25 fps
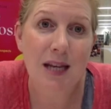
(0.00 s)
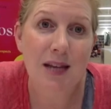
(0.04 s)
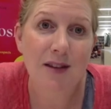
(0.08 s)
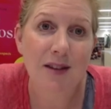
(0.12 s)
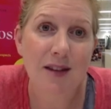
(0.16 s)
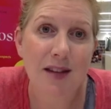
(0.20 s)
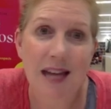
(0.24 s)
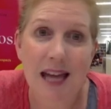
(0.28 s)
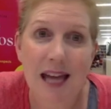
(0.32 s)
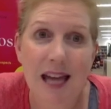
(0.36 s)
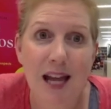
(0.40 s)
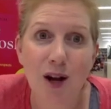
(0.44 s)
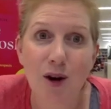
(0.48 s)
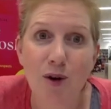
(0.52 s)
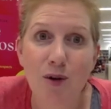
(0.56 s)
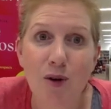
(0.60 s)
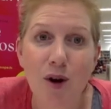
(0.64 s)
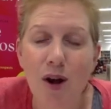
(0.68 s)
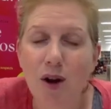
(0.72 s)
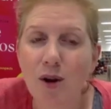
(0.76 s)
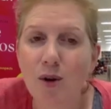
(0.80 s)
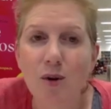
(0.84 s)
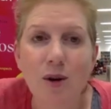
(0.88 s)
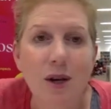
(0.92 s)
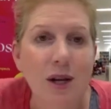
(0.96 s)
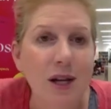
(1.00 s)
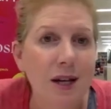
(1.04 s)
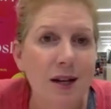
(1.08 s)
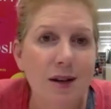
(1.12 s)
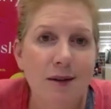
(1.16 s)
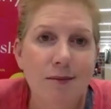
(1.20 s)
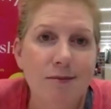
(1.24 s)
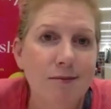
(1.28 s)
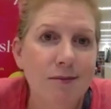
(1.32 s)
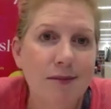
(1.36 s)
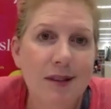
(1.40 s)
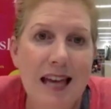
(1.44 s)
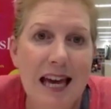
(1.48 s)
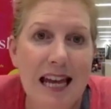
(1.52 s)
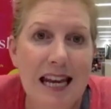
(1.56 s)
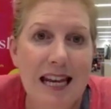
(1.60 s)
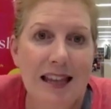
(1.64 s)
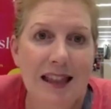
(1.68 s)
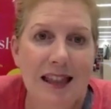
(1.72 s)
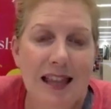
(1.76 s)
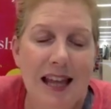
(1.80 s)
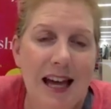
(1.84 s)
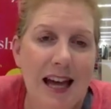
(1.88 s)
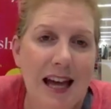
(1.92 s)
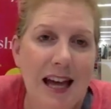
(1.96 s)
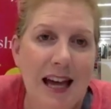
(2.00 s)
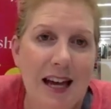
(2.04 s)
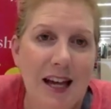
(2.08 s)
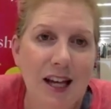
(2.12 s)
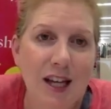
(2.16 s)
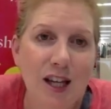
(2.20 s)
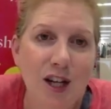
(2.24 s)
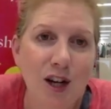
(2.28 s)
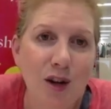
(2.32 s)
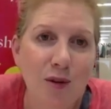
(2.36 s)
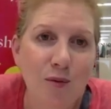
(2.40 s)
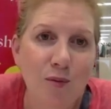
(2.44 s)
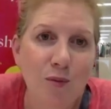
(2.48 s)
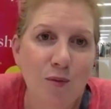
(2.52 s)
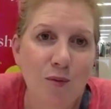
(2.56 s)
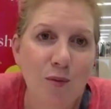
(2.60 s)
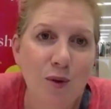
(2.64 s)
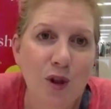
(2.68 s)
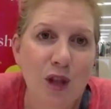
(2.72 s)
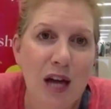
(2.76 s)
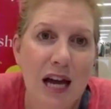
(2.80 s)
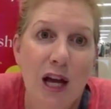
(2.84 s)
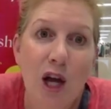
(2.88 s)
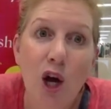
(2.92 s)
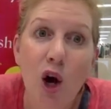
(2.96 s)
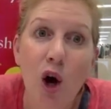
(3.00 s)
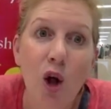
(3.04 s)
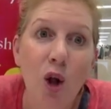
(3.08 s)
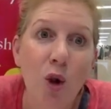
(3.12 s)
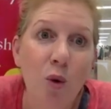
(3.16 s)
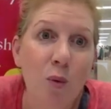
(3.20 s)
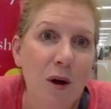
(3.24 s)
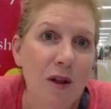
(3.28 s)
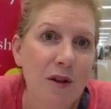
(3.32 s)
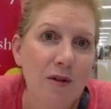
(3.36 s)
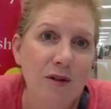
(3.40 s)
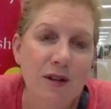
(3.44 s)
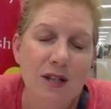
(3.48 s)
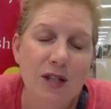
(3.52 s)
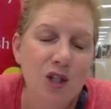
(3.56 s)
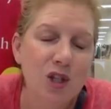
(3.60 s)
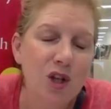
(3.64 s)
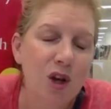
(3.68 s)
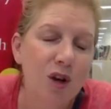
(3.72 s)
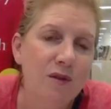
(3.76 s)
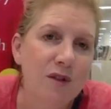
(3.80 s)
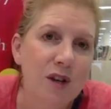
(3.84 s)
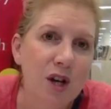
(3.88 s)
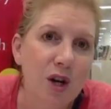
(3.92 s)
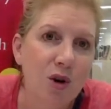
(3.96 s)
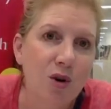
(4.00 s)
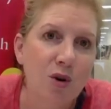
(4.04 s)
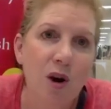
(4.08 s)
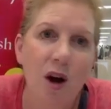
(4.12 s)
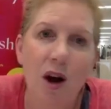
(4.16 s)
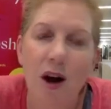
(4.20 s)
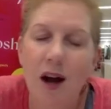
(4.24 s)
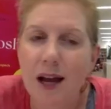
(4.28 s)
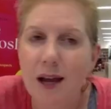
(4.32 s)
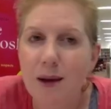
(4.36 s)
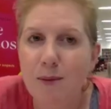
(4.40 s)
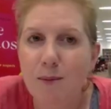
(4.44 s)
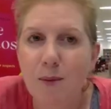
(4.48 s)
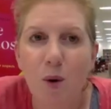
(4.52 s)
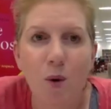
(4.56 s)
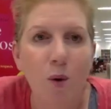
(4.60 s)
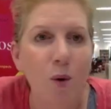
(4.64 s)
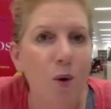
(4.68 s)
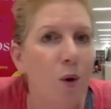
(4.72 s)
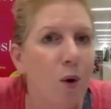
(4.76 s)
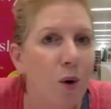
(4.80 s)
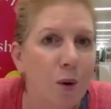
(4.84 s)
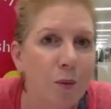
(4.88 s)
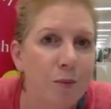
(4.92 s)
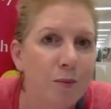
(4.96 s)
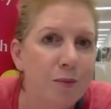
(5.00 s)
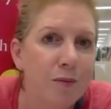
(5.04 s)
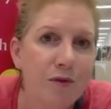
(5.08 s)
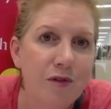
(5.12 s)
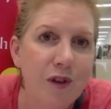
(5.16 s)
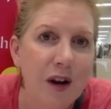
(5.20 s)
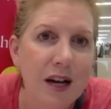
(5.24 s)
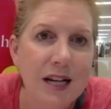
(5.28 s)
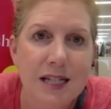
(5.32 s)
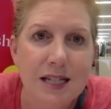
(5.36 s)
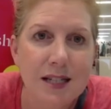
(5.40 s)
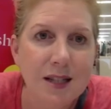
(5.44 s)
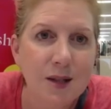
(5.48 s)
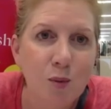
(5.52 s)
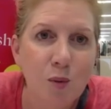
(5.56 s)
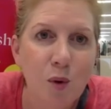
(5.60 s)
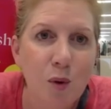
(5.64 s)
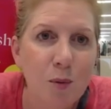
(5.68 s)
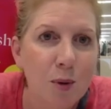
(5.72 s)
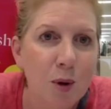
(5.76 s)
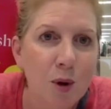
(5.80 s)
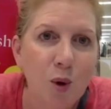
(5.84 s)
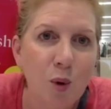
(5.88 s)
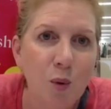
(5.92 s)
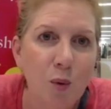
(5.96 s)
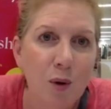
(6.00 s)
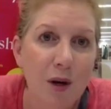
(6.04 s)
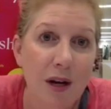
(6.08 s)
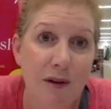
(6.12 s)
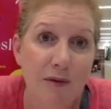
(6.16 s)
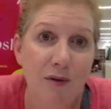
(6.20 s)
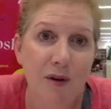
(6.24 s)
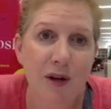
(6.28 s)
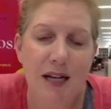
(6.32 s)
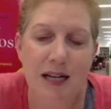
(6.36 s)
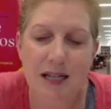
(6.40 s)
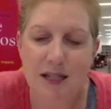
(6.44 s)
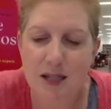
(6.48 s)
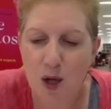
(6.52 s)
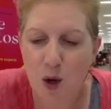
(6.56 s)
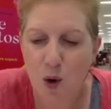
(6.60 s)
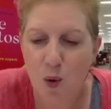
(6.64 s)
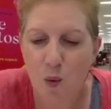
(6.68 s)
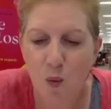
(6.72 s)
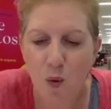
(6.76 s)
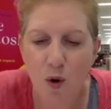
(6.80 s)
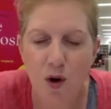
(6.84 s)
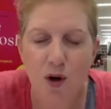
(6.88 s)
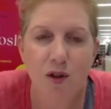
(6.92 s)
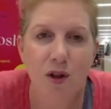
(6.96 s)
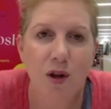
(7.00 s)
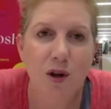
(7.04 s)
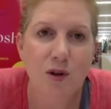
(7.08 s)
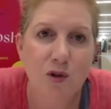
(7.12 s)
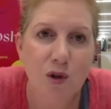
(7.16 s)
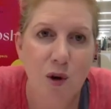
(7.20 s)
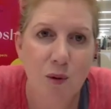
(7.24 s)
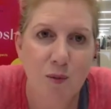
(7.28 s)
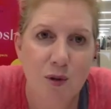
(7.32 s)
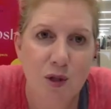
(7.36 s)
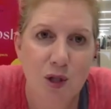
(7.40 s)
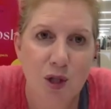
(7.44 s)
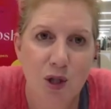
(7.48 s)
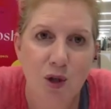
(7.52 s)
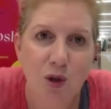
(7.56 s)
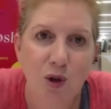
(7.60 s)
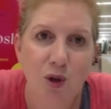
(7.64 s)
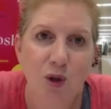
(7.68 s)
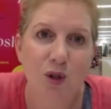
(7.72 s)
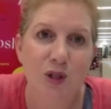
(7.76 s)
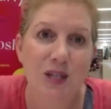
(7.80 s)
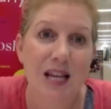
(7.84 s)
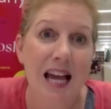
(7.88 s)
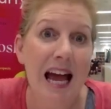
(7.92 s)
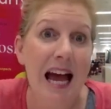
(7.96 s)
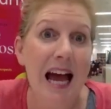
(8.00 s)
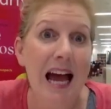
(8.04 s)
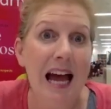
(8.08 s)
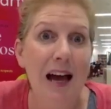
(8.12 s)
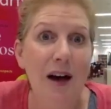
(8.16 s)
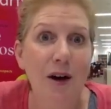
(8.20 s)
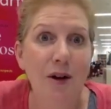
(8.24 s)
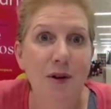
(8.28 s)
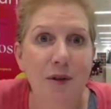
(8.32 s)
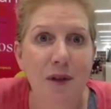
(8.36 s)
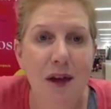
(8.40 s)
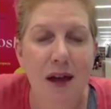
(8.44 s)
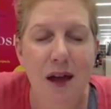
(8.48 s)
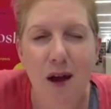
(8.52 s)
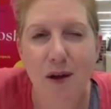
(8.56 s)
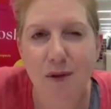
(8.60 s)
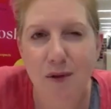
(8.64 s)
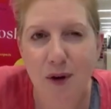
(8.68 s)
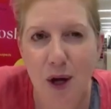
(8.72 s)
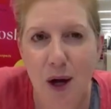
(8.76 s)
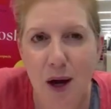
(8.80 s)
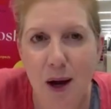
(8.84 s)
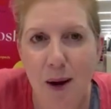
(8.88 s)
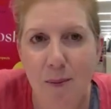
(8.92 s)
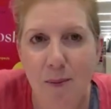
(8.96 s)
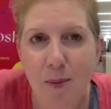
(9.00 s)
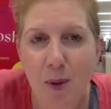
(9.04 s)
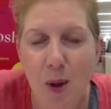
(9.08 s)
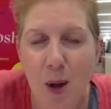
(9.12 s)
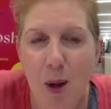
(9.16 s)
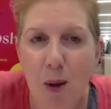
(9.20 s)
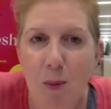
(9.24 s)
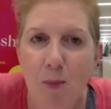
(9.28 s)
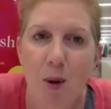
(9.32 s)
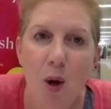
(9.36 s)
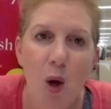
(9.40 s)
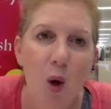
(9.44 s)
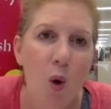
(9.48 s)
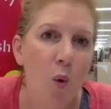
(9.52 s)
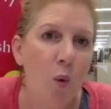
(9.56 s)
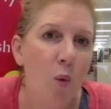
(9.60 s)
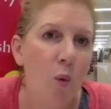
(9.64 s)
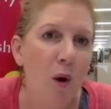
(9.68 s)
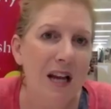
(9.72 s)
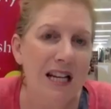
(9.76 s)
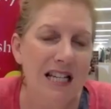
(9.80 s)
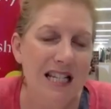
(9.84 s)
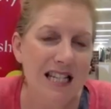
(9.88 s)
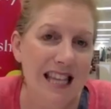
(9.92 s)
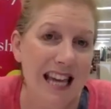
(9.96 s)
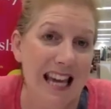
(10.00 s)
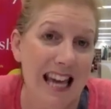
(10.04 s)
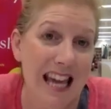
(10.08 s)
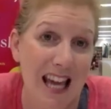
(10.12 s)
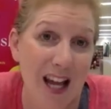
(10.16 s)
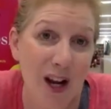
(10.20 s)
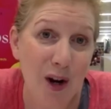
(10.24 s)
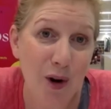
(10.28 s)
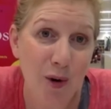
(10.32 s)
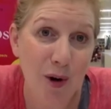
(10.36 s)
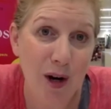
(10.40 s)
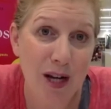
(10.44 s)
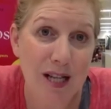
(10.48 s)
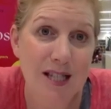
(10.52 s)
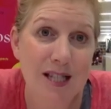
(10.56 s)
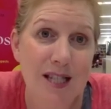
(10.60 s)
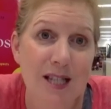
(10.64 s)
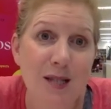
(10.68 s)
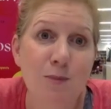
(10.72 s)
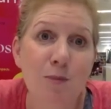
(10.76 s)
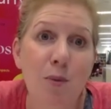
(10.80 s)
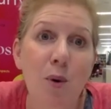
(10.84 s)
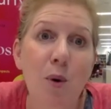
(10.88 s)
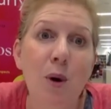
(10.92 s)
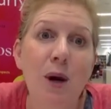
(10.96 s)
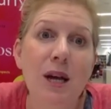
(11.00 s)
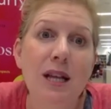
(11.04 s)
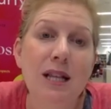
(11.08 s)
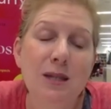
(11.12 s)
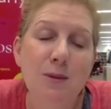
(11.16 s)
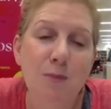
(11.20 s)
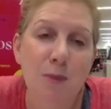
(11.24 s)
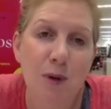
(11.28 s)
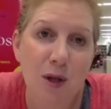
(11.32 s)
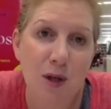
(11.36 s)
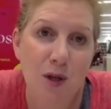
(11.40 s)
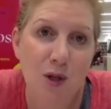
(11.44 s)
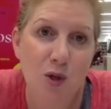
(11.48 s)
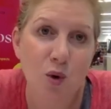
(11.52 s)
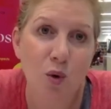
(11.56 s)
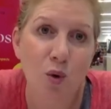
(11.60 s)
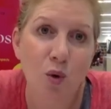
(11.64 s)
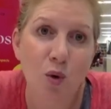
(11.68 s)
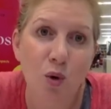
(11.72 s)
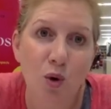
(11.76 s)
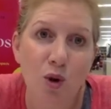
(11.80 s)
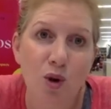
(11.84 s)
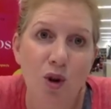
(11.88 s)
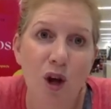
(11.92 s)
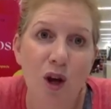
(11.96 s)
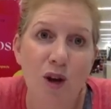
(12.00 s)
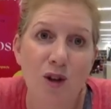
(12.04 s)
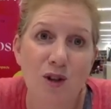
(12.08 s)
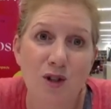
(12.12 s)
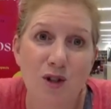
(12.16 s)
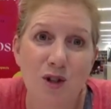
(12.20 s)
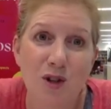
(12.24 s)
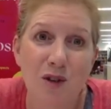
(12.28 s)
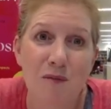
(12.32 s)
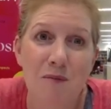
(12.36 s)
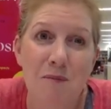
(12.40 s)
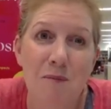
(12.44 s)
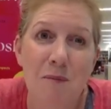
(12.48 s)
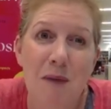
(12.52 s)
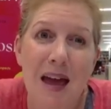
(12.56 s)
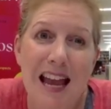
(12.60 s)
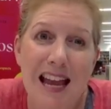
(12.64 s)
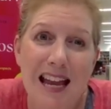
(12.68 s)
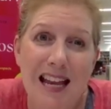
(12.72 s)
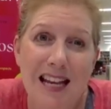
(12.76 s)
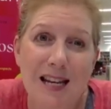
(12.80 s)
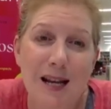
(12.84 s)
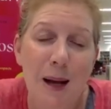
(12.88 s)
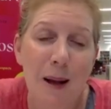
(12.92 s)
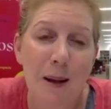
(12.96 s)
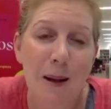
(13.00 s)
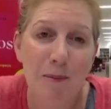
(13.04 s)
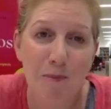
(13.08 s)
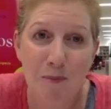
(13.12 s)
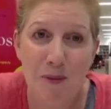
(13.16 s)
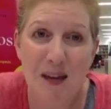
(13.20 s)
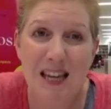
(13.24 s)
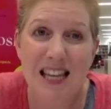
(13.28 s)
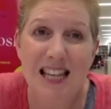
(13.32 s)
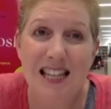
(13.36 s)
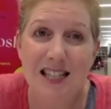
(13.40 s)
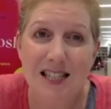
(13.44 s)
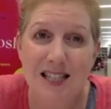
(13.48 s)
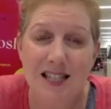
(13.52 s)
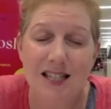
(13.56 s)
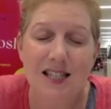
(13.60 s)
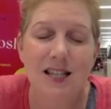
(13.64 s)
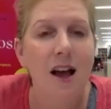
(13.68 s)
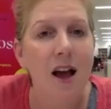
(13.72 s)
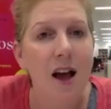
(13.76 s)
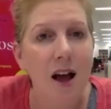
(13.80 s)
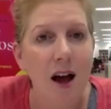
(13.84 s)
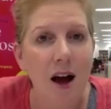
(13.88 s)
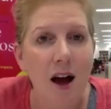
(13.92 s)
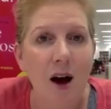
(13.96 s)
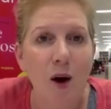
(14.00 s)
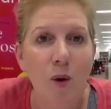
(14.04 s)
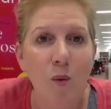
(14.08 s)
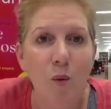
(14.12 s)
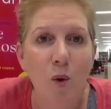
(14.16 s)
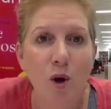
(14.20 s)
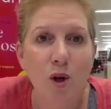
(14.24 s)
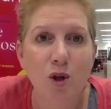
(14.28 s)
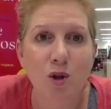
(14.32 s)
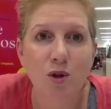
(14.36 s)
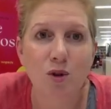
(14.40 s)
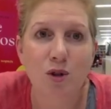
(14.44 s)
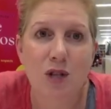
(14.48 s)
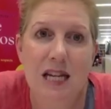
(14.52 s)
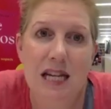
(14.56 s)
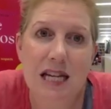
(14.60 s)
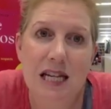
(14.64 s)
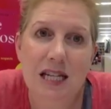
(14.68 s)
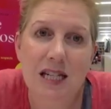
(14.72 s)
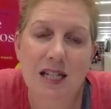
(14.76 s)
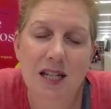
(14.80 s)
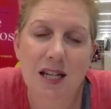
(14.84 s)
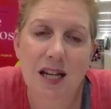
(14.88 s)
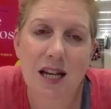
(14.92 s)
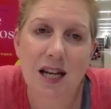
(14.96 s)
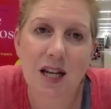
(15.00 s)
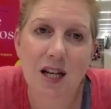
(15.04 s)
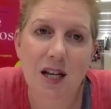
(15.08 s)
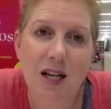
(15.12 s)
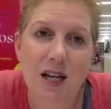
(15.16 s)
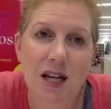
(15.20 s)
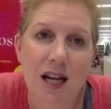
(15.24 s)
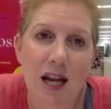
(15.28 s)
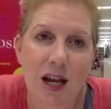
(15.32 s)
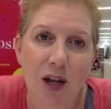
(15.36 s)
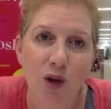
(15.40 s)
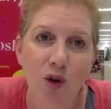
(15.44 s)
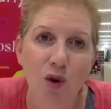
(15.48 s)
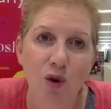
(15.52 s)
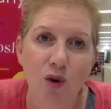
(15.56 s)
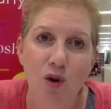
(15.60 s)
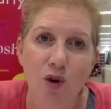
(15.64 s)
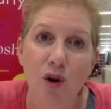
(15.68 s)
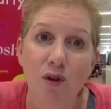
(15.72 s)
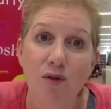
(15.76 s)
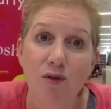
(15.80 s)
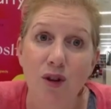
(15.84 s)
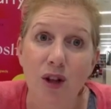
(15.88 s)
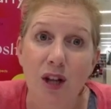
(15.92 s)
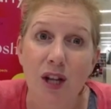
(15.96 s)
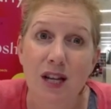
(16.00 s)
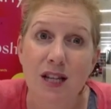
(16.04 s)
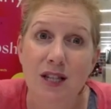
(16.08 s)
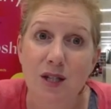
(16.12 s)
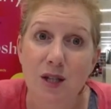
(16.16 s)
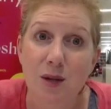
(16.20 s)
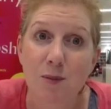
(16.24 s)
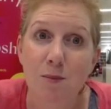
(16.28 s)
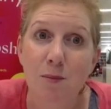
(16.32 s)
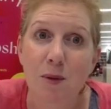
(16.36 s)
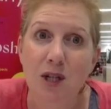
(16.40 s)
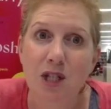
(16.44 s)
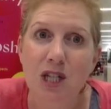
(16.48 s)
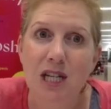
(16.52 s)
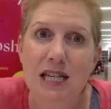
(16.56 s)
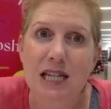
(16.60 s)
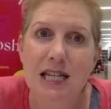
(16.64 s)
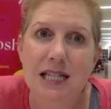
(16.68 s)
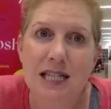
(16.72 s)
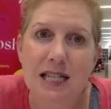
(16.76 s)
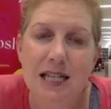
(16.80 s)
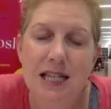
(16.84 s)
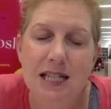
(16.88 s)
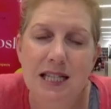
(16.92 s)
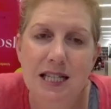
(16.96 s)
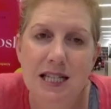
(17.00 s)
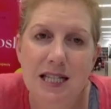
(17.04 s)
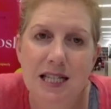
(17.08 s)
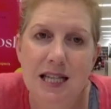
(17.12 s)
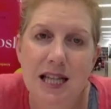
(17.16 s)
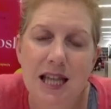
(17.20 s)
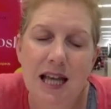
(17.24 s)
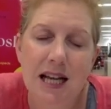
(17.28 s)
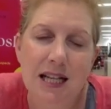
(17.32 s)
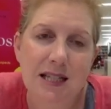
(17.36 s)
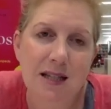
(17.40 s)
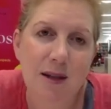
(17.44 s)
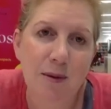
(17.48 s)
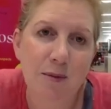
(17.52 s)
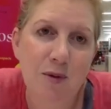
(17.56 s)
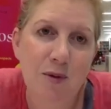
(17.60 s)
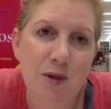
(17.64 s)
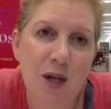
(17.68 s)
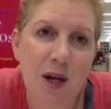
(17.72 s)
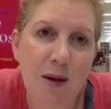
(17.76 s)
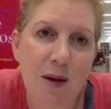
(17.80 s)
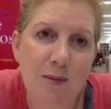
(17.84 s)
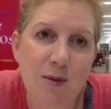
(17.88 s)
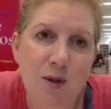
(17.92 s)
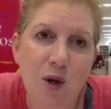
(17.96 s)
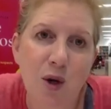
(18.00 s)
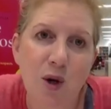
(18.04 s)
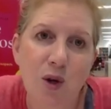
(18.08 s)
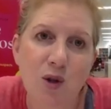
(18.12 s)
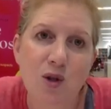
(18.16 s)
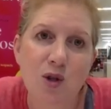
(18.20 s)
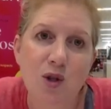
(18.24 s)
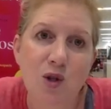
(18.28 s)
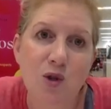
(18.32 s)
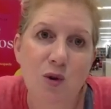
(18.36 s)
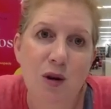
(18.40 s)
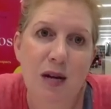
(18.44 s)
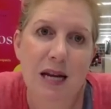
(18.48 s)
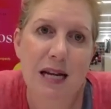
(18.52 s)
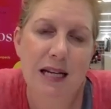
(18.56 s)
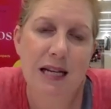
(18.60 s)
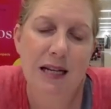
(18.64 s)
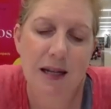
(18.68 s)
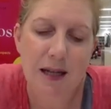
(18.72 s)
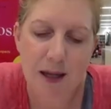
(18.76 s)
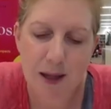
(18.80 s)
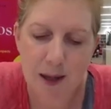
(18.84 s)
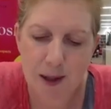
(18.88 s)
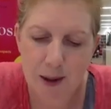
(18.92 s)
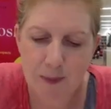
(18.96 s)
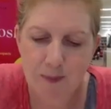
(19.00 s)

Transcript: the hero getting their goal, whether it's solving a crime or finding the woman or whatever it is, what are those obstacles? How do they overcome them? When do they hit crisis points? Because all those sort of main beats are what you'll need in your novel. And it's much easier to see that sometimes on screen.